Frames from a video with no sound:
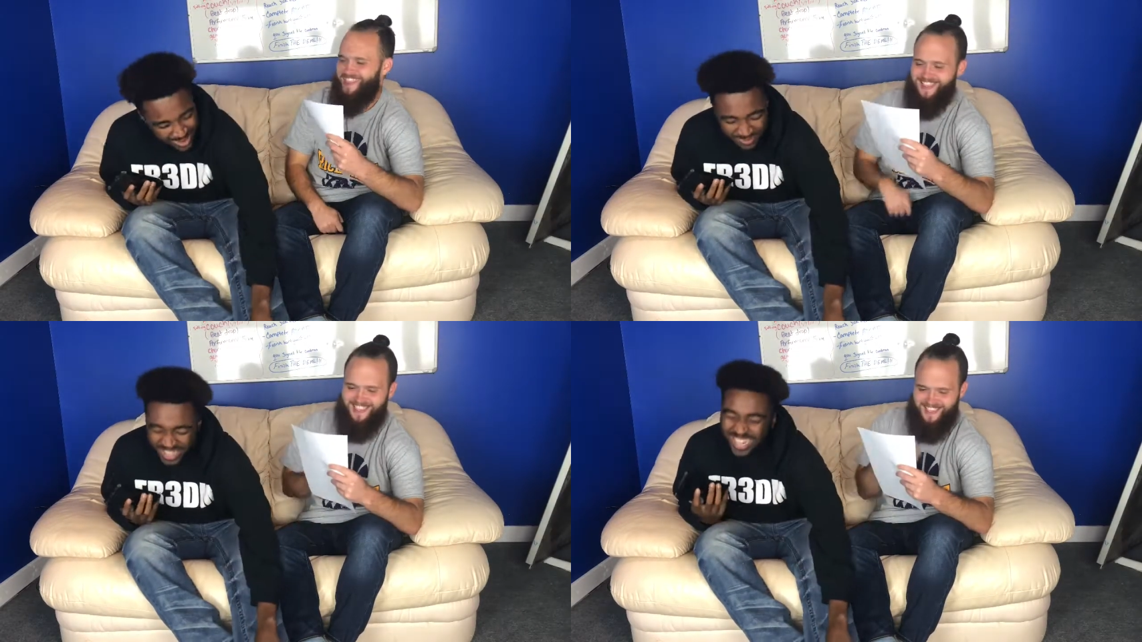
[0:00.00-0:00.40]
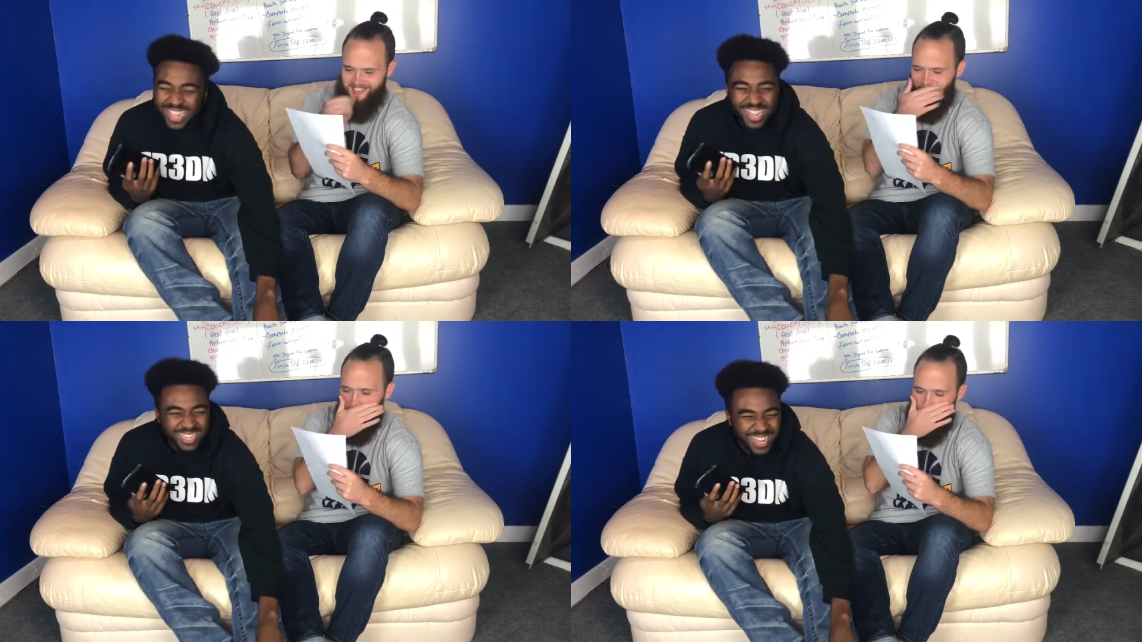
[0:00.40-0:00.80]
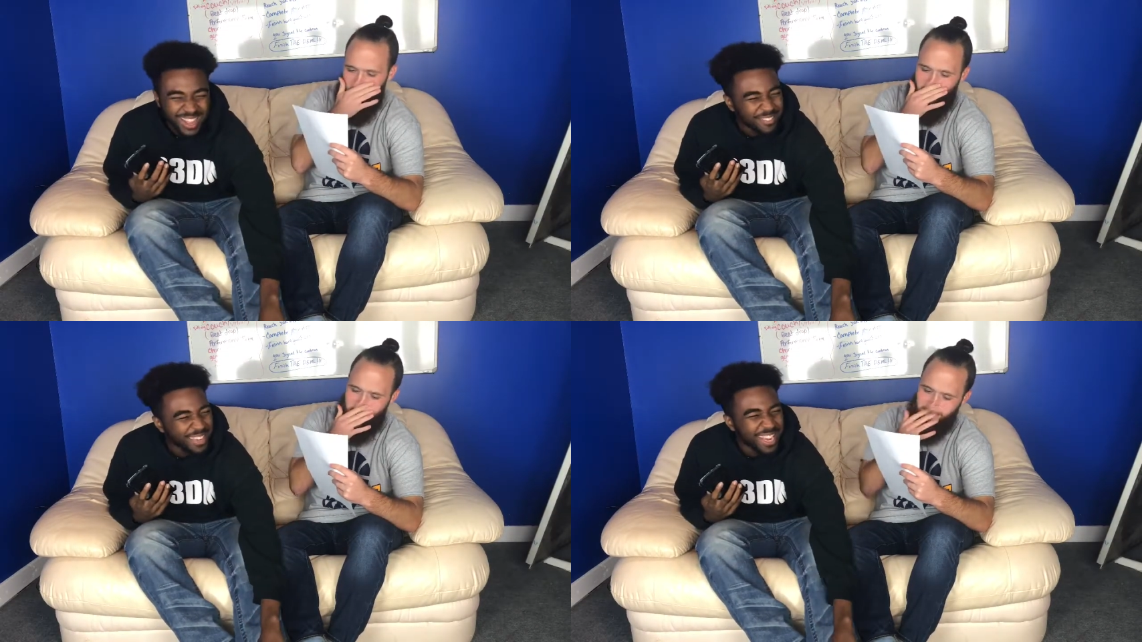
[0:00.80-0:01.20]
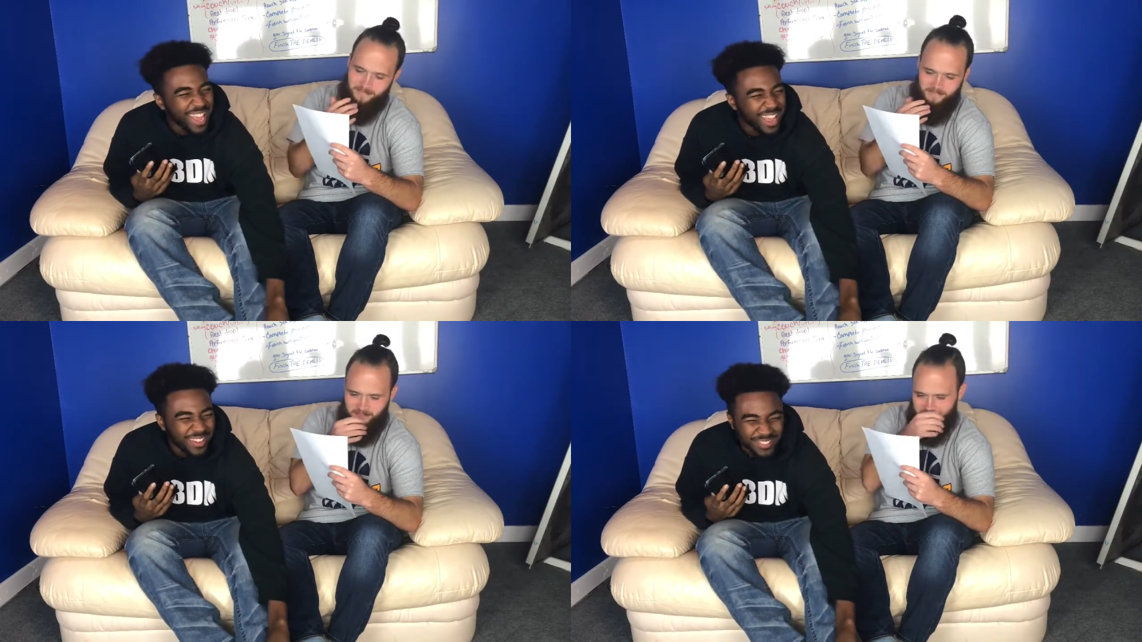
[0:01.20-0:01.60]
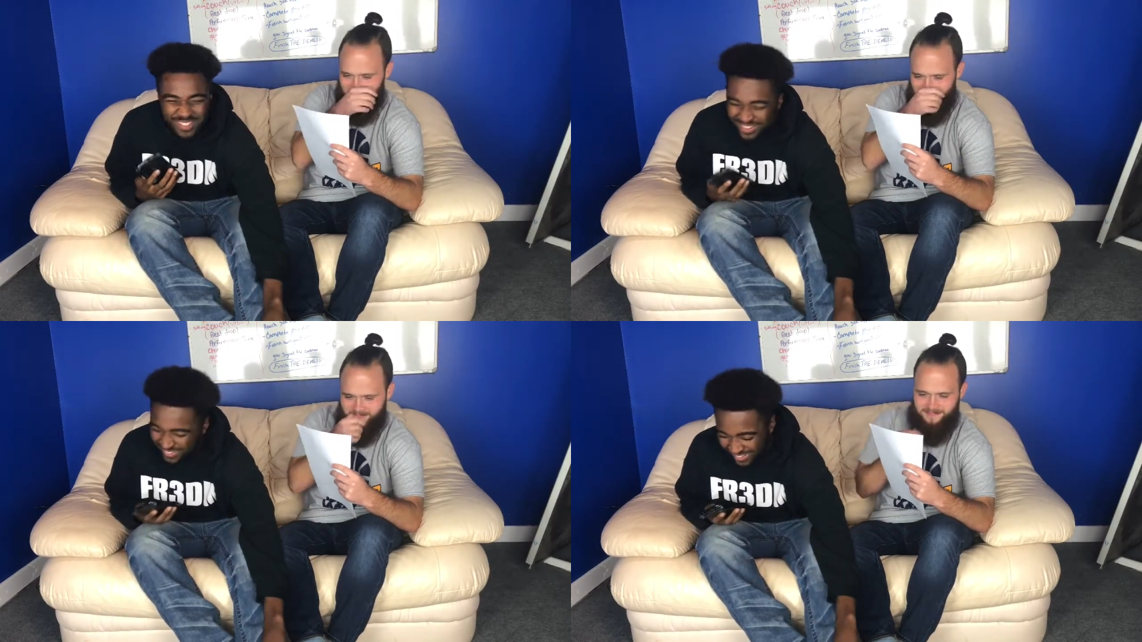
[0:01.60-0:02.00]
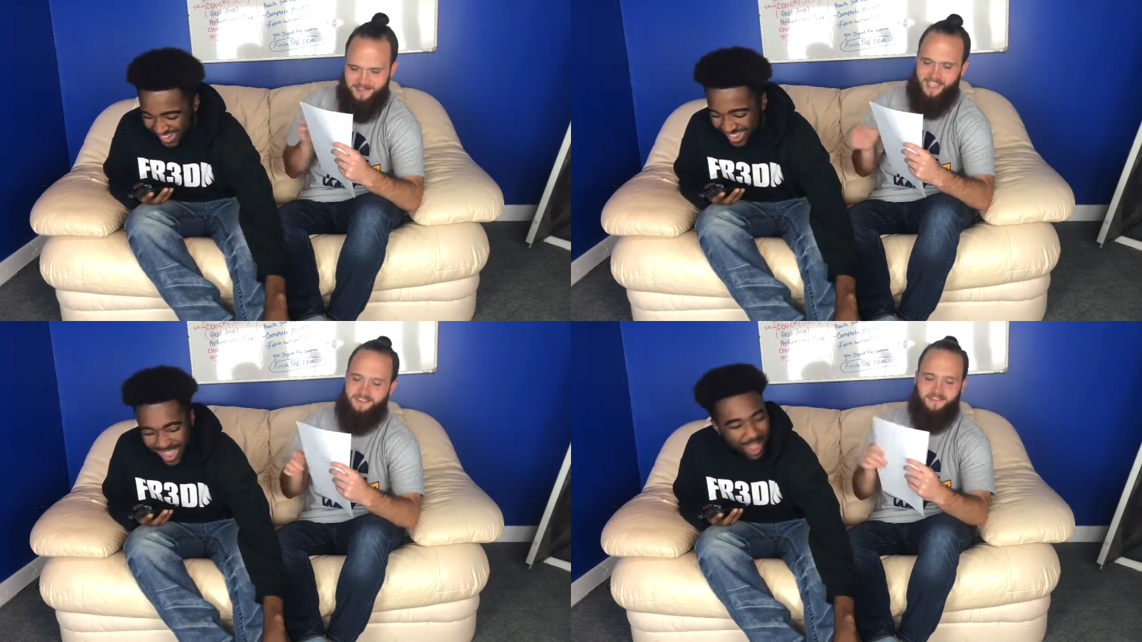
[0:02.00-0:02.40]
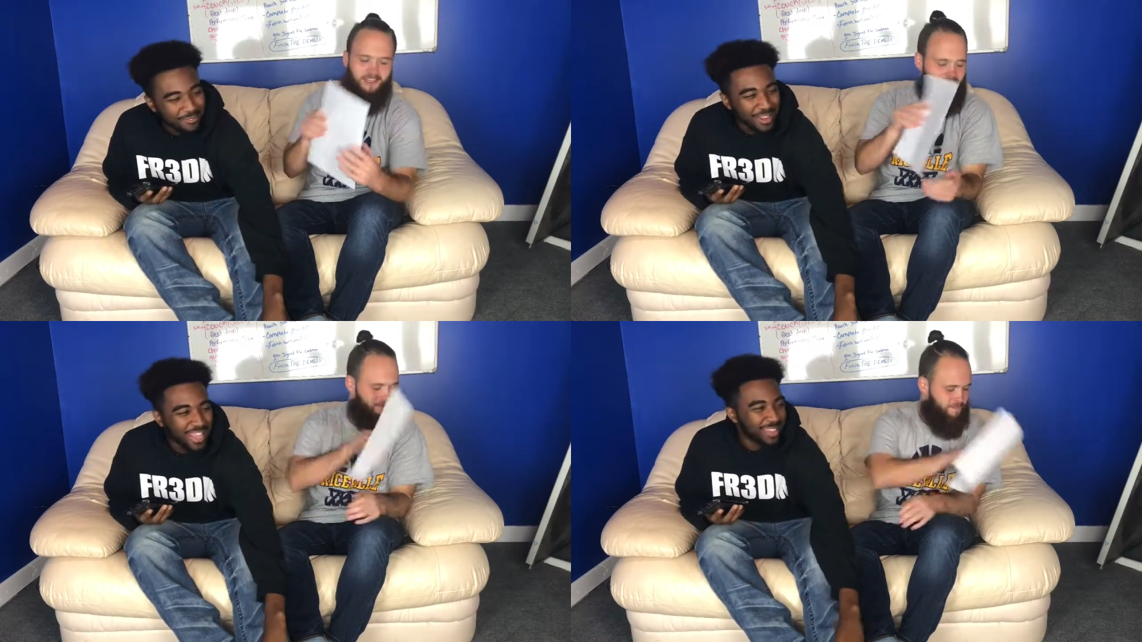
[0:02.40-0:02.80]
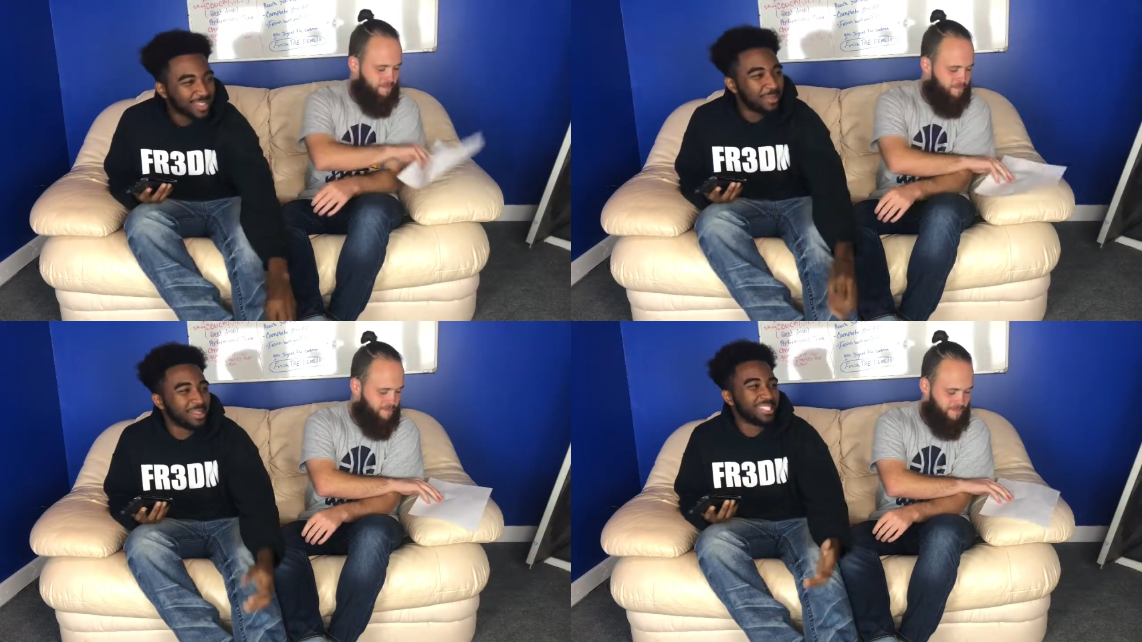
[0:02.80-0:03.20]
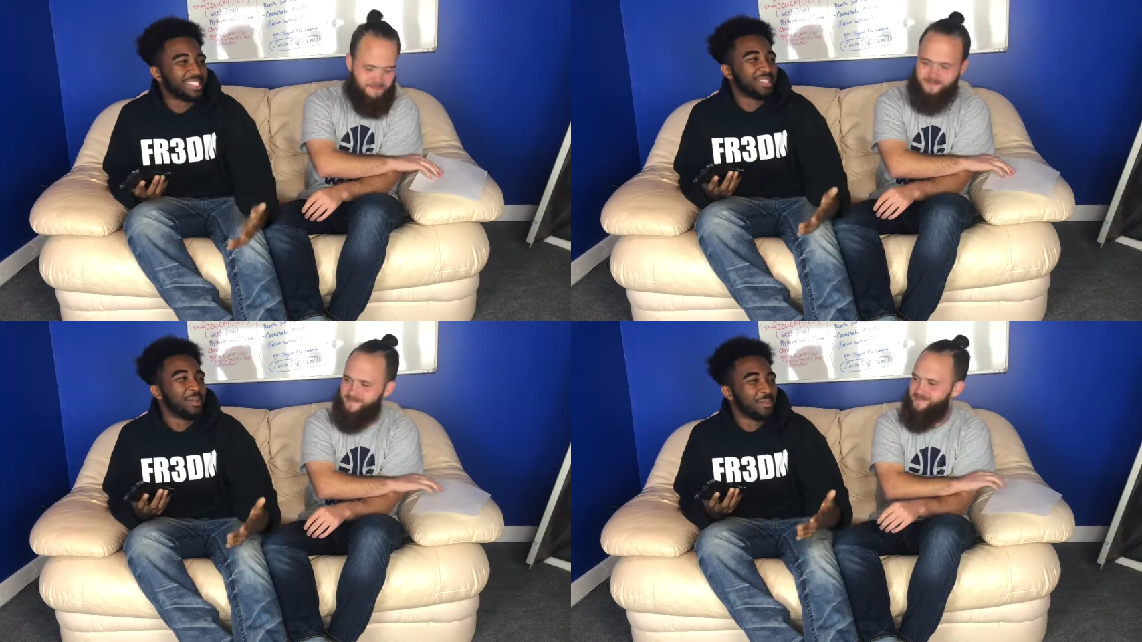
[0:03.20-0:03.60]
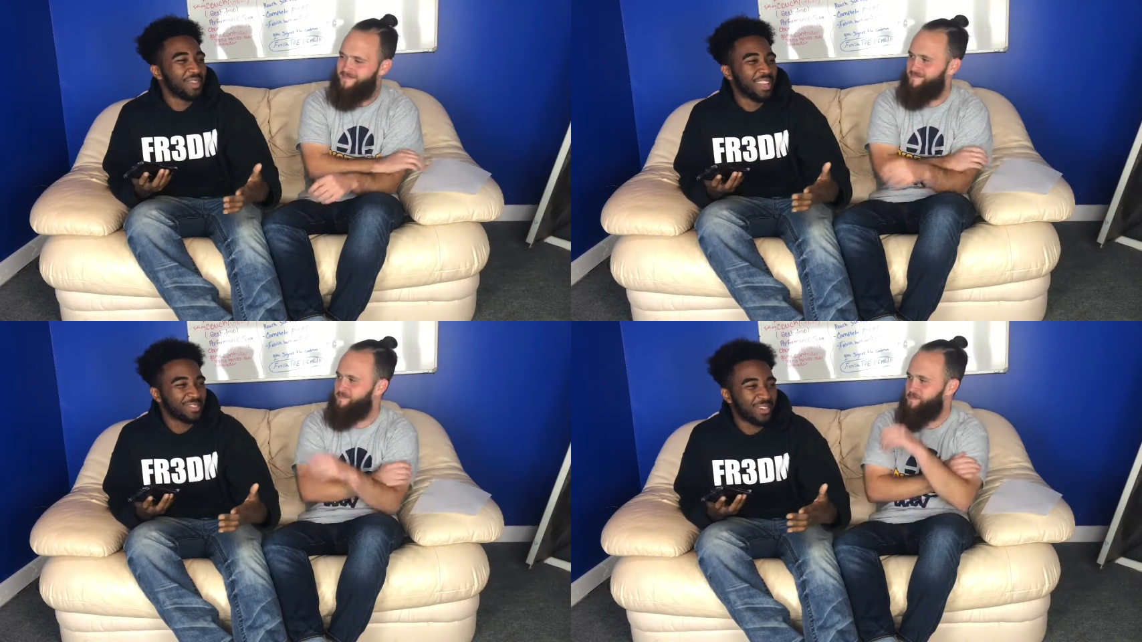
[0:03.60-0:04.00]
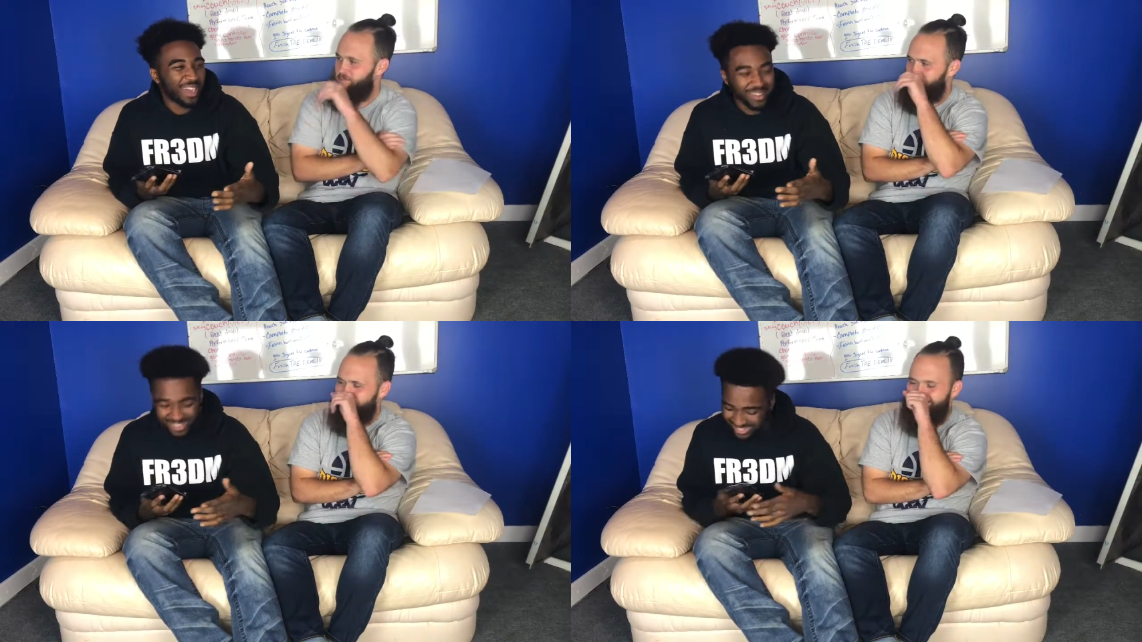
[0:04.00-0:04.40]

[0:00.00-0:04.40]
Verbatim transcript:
Speaker 1: Why the heck did I even laugh though? I don't know. I feel like it's gonna be stupid. That's why.